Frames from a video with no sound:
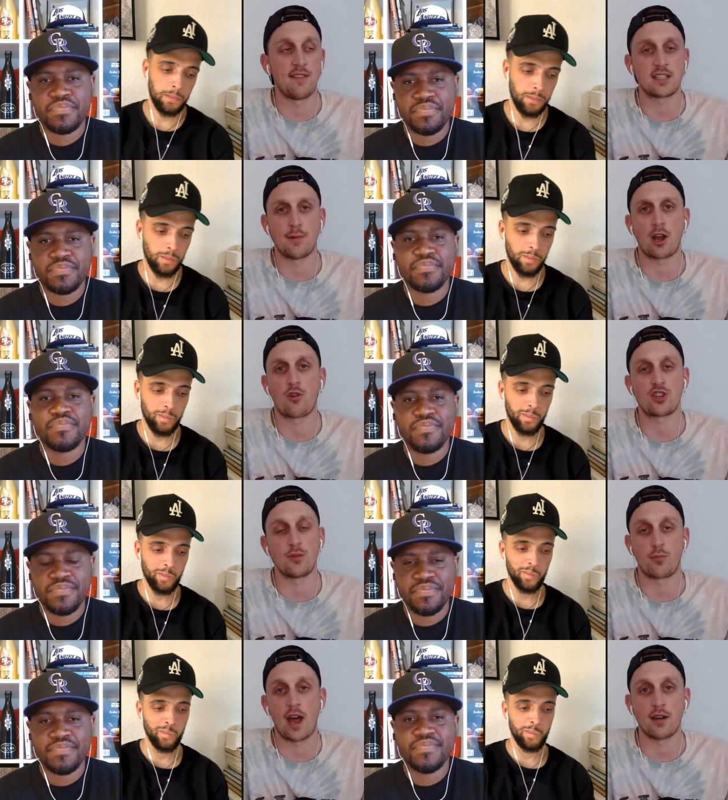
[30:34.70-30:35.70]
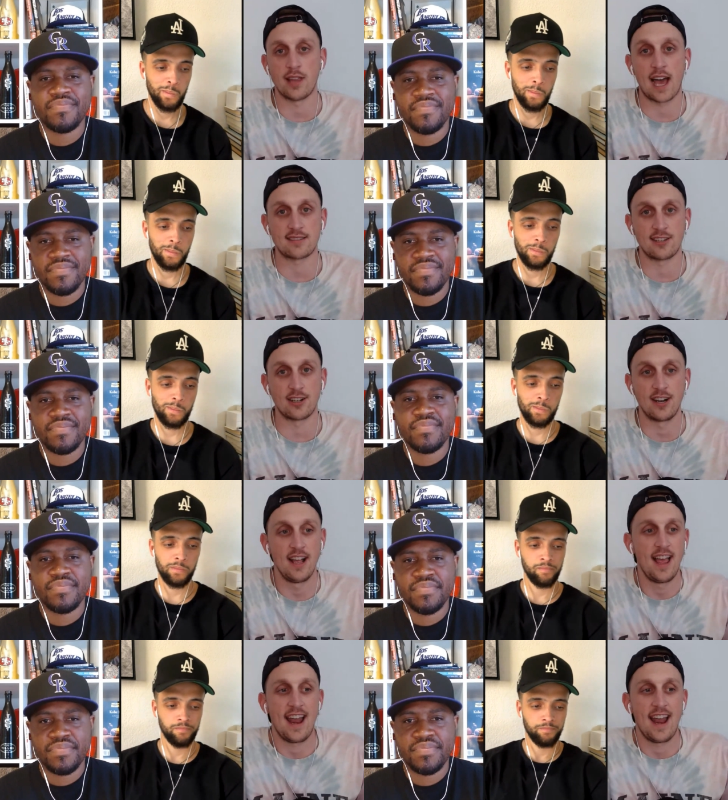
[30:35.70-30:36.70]
Speaker 1: this about Christian Braun last year.
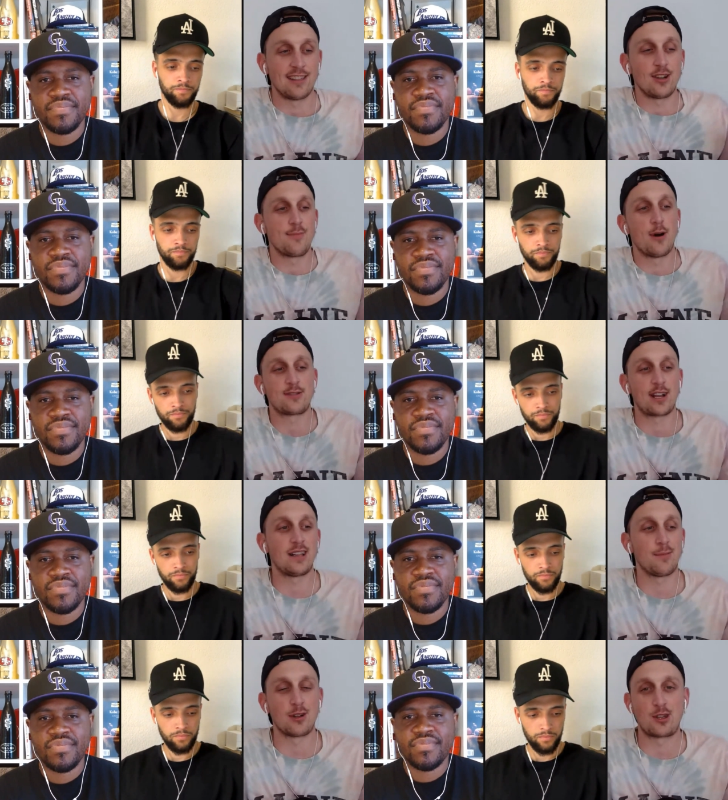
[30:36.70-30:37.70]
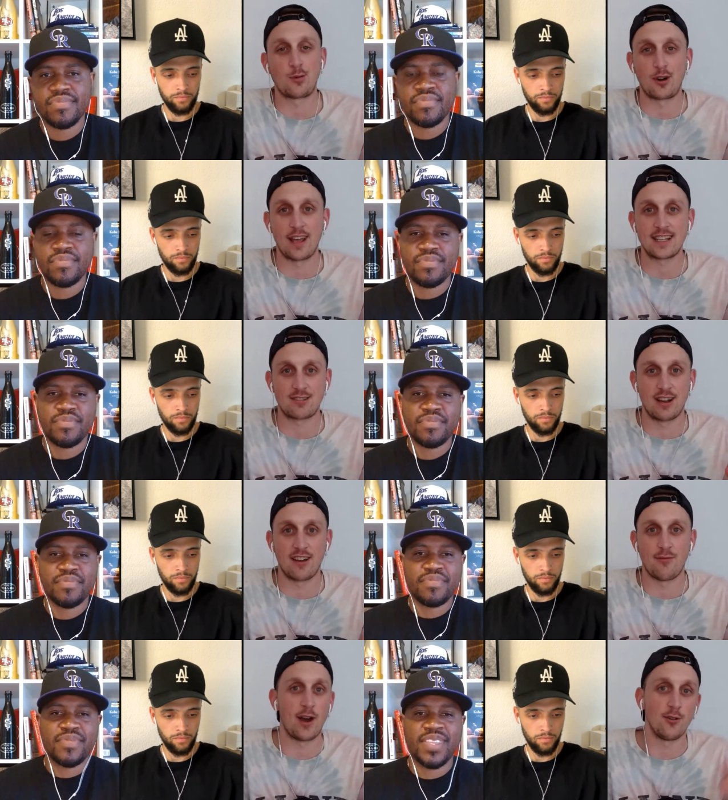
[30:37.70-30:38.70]
I literally posted a clip on Twitter yesterday
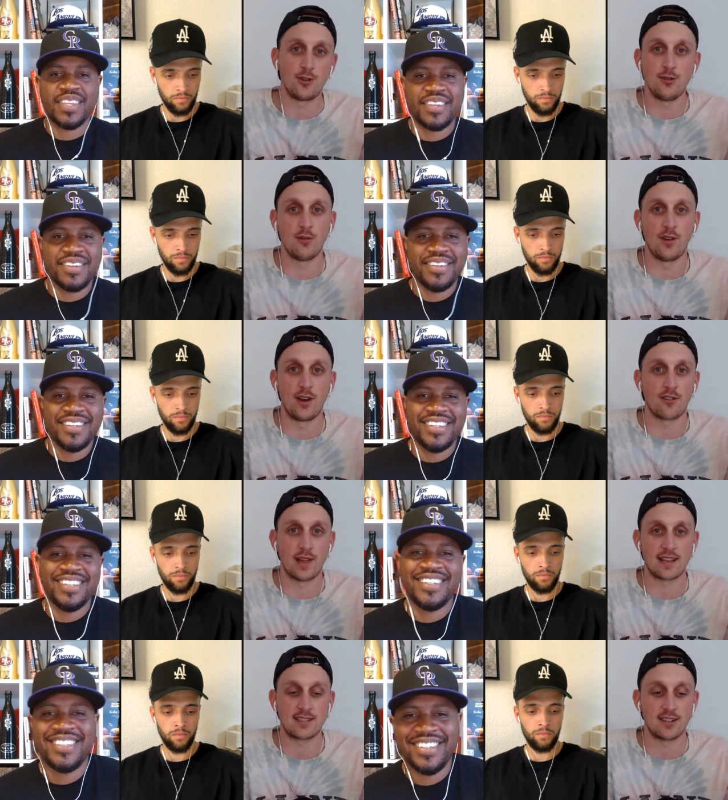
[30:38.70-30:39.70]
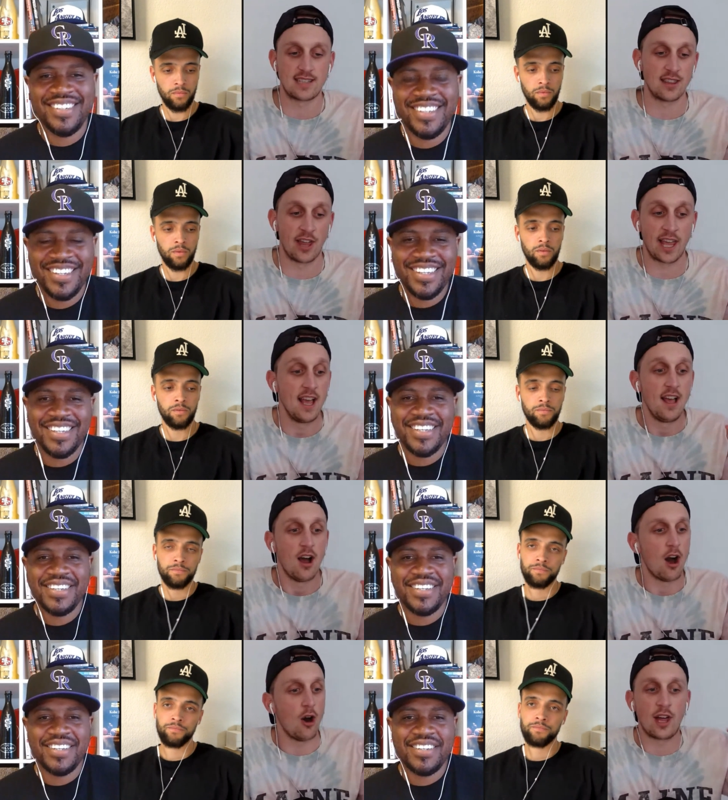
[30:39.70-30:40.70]
of my old YouTube video from last year. It said like,
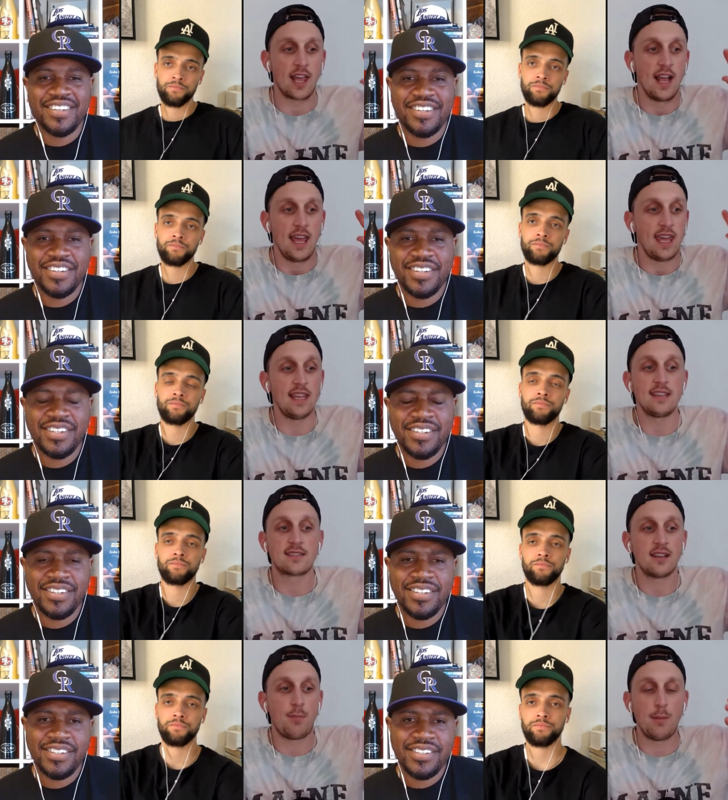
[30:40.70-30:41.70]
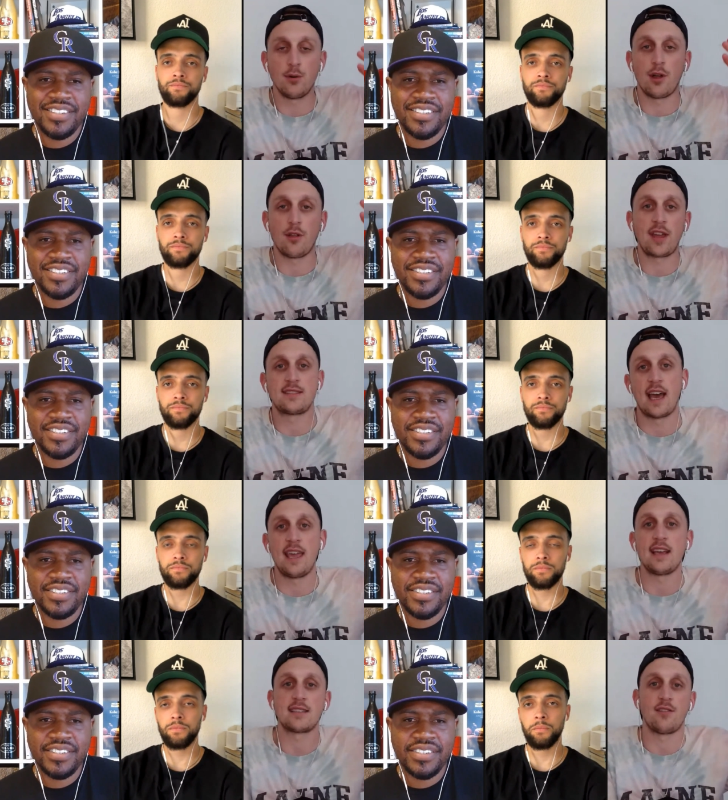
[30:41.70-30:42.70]
oh, like he's people don't think he's that he
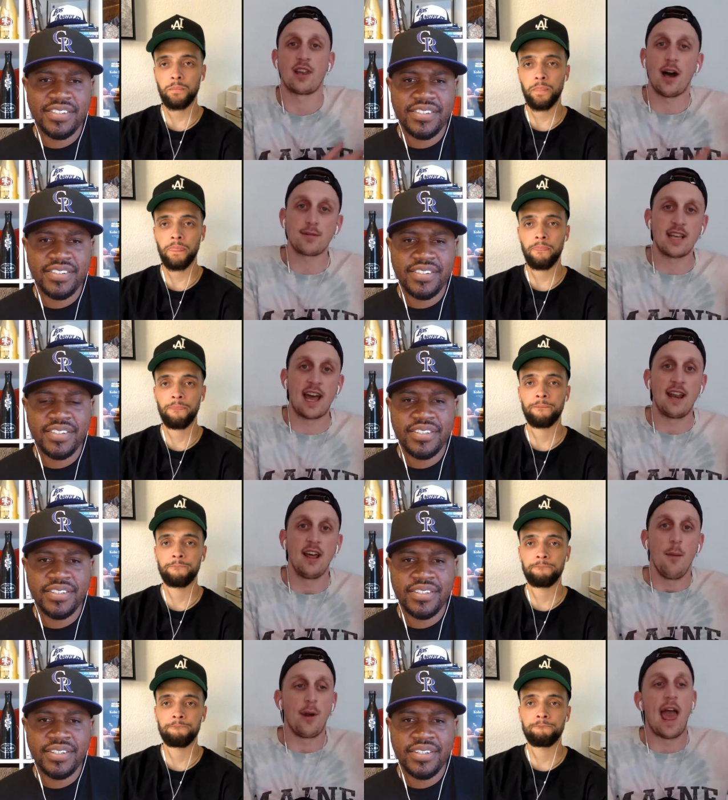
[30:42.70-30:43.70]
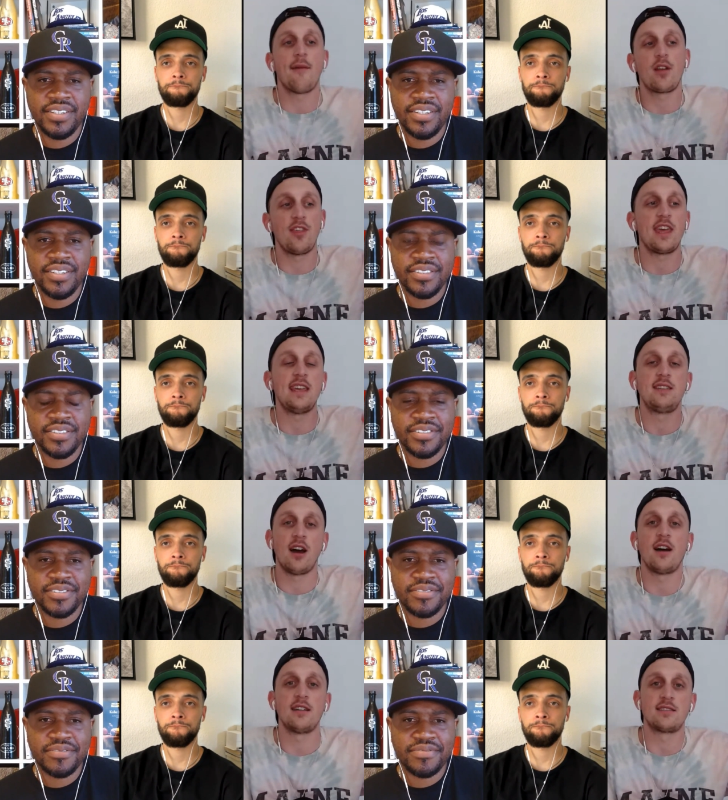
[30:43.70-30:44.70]
doesn't have a lot of upside, but everything he
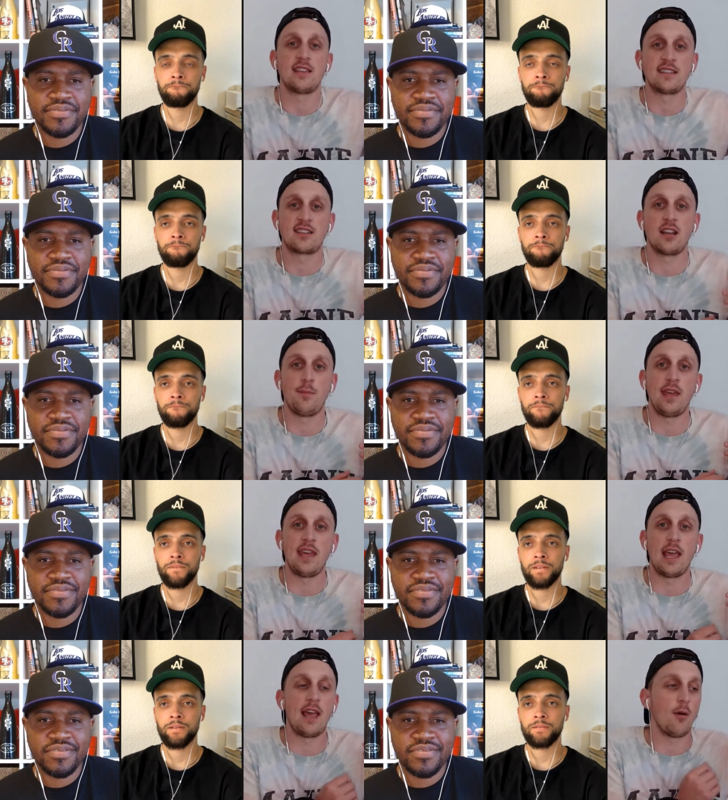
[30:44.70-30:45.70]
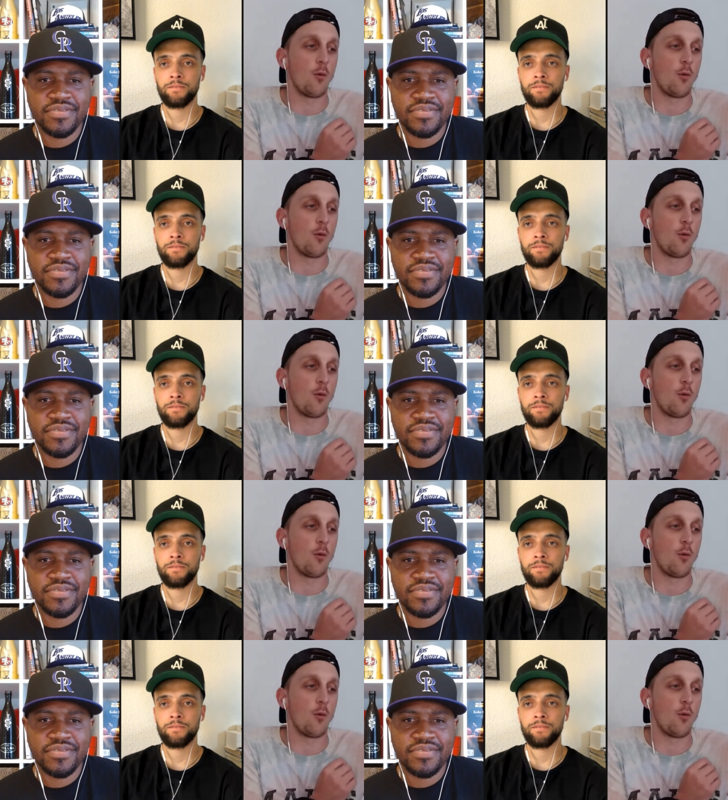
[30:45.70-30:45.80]
does is going to be